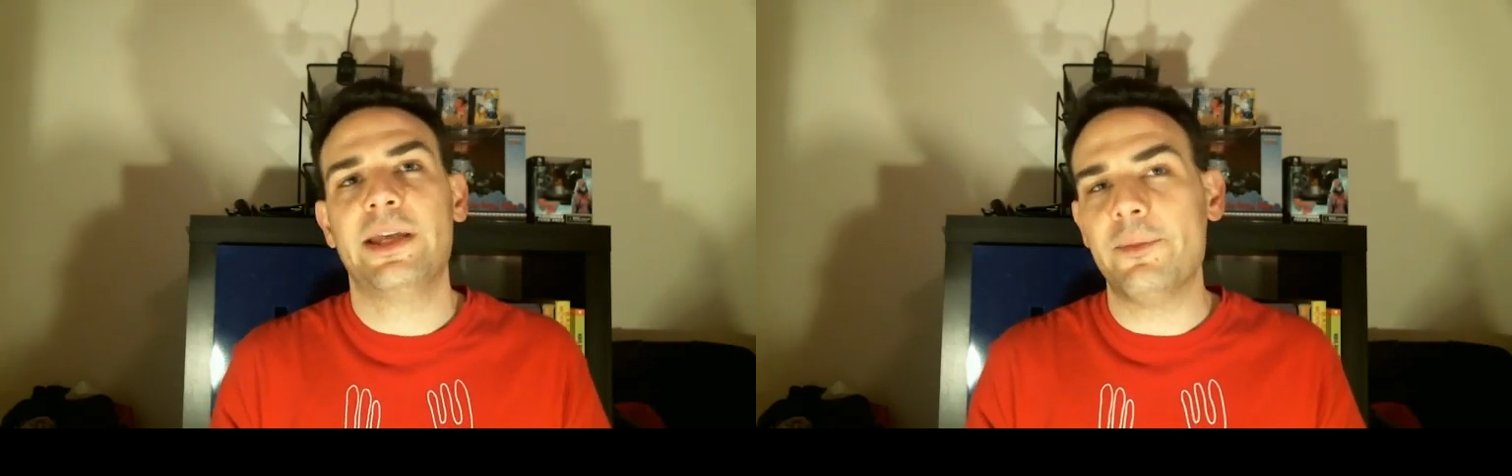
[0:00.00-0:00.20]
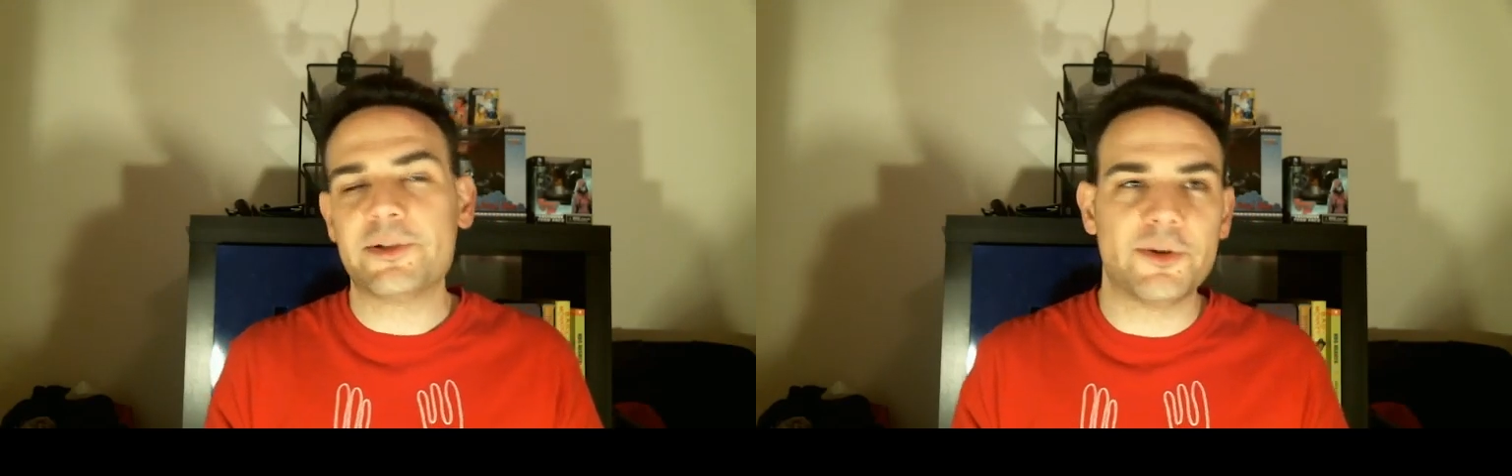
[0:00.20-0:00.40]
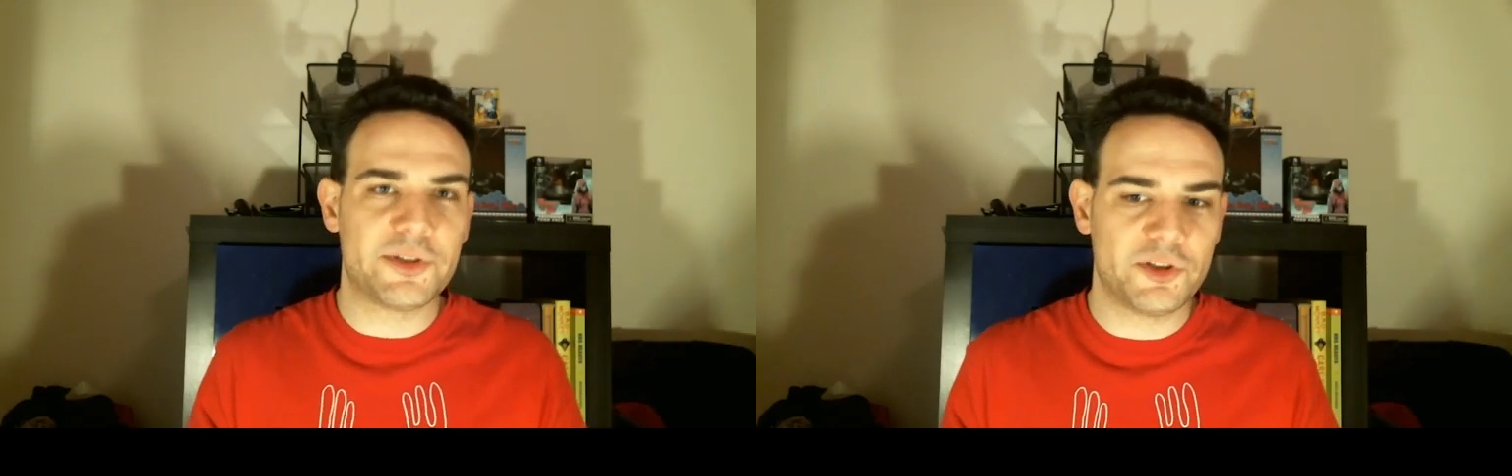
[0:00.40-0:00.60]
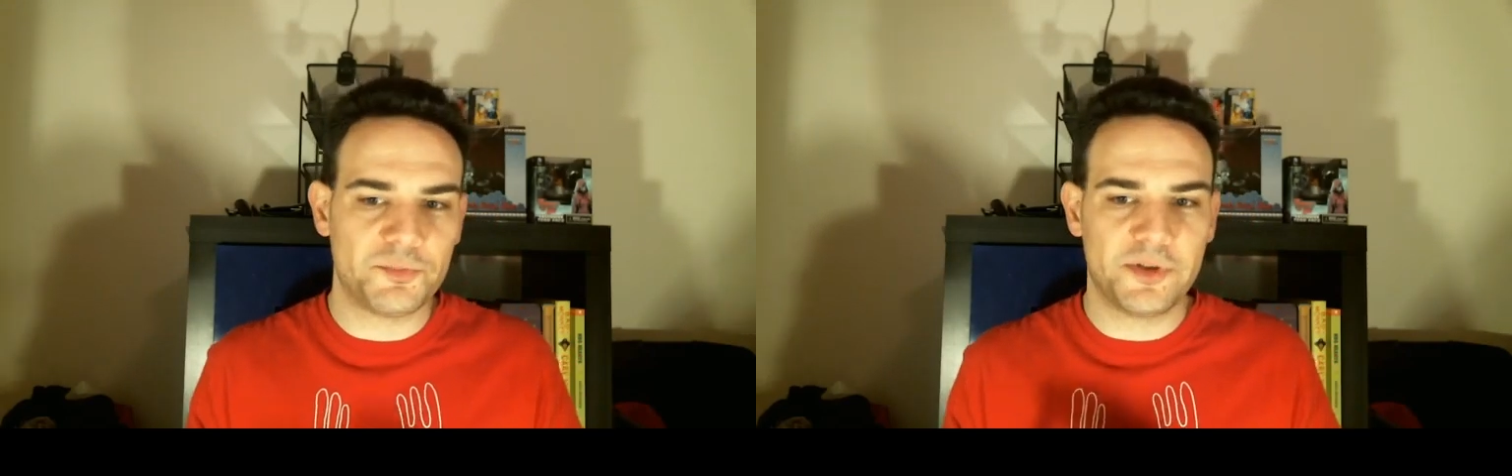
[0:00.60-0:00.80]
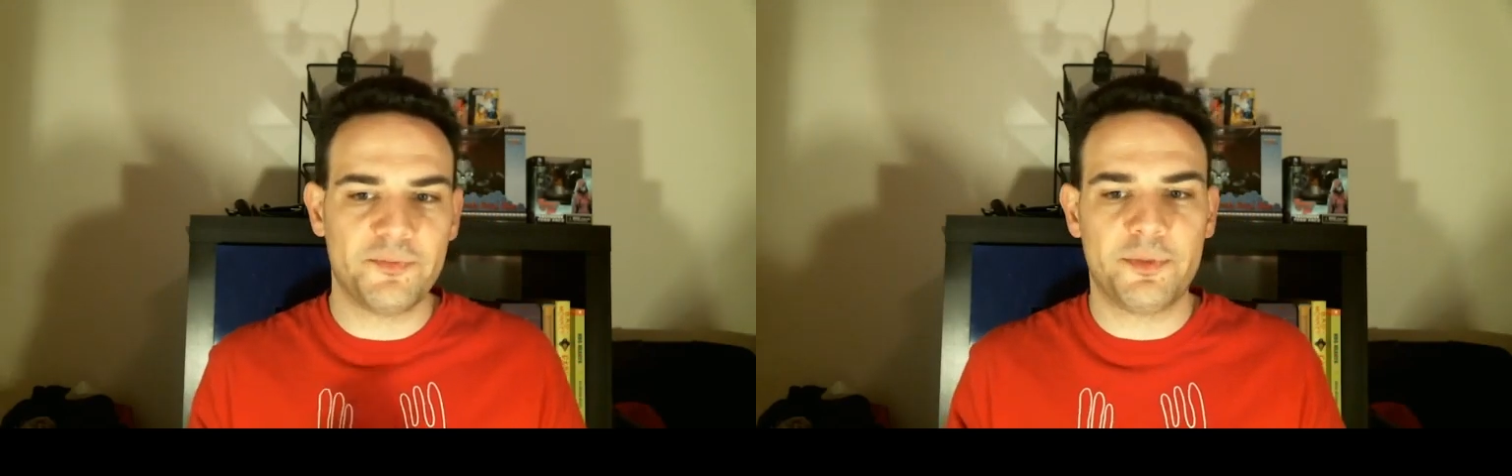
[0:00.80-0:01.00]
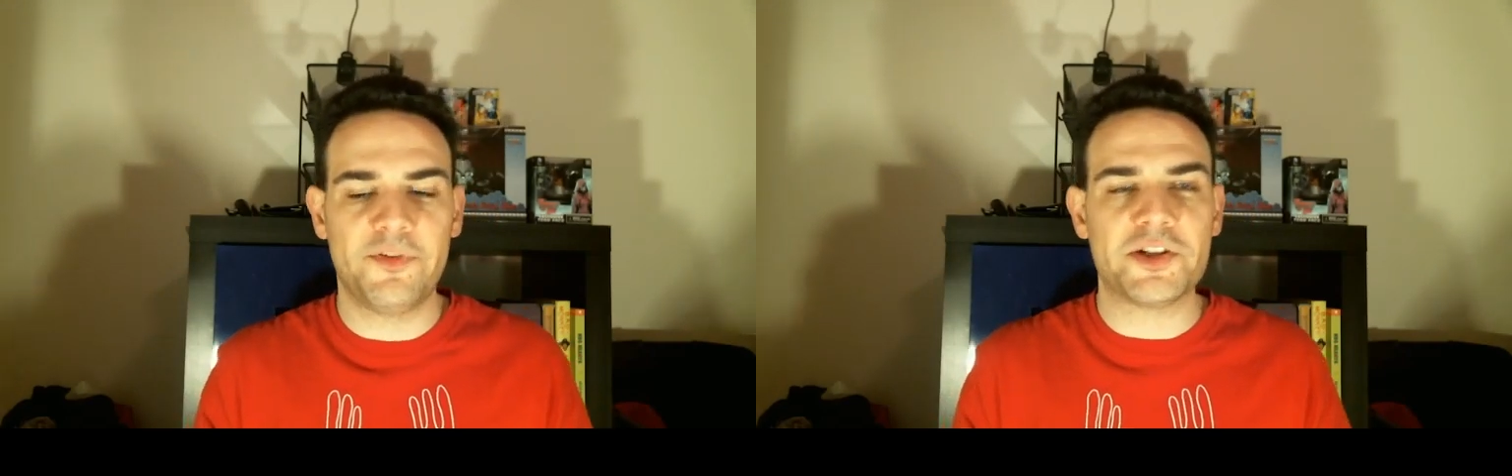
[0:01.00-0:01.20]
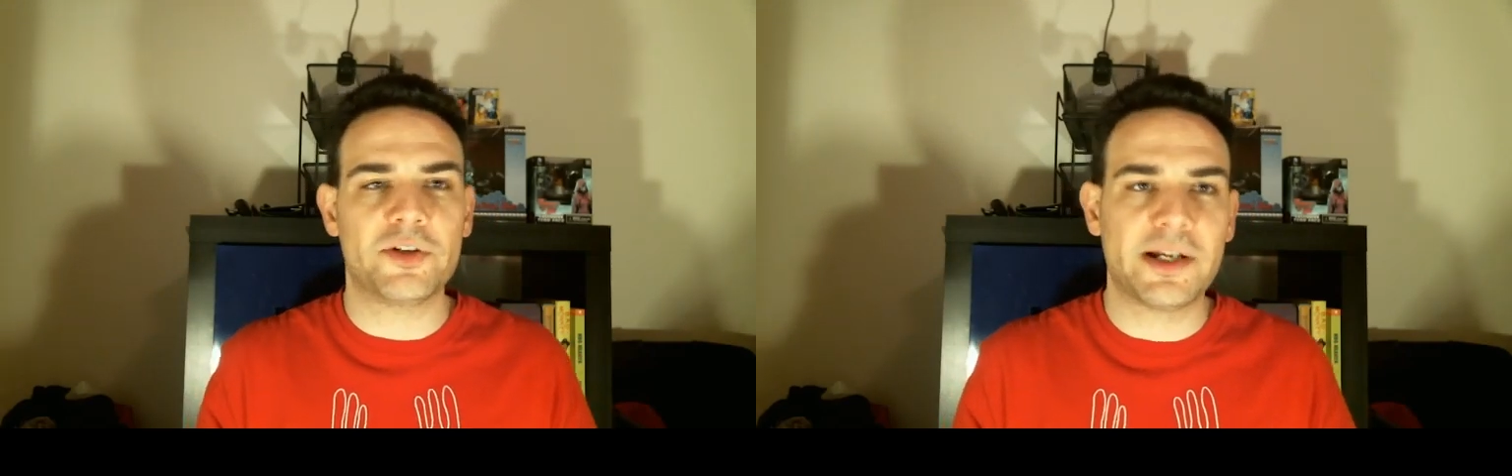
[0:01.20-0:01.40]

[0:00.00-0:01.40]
because I wasn't using Professor X,